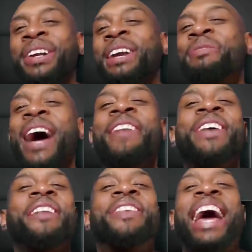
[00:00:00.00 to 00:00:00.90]
building,
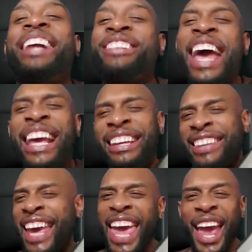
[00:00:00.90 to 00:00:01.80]
baby. Black Jack
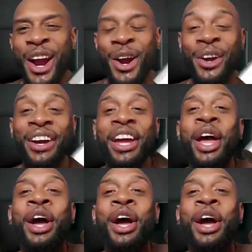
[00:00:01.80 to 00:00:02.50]
is here.